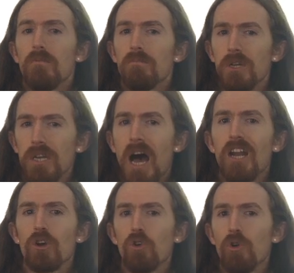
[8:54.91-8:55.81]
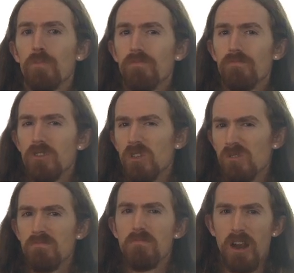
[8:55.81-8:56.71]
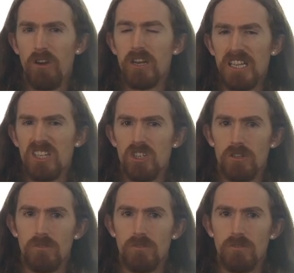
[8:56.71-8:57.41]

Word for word: but not a group you'd marry into.